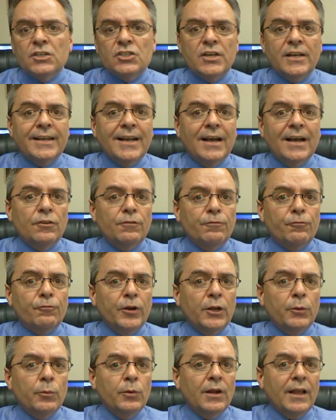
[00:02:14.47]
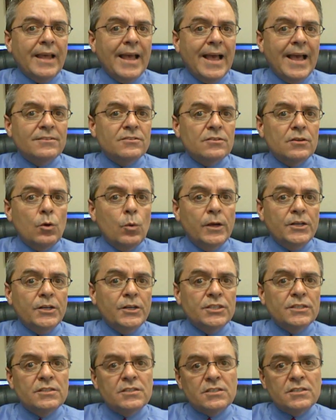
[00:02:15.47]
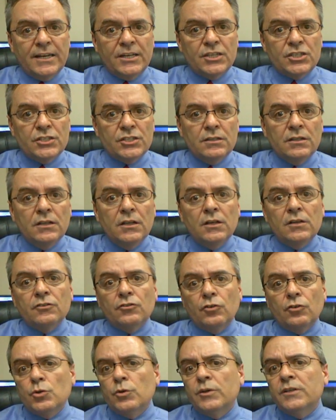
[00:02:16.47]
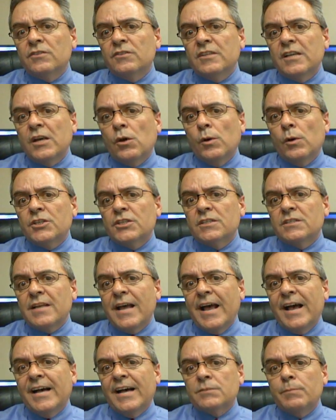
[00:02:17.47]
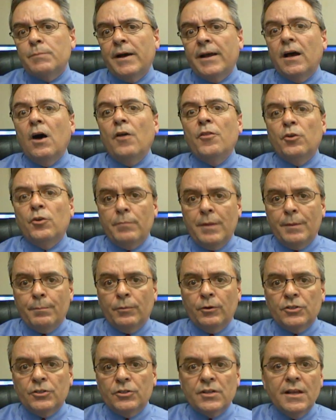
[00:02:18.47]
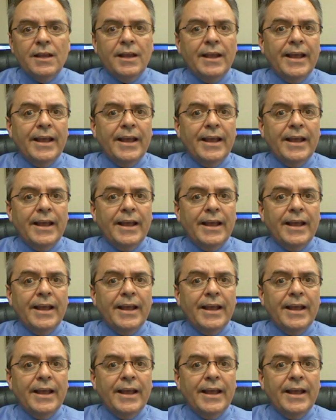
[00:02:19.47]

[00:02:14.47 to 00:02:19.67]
Check out the frequently asked questions section so you can see questions asked by other members.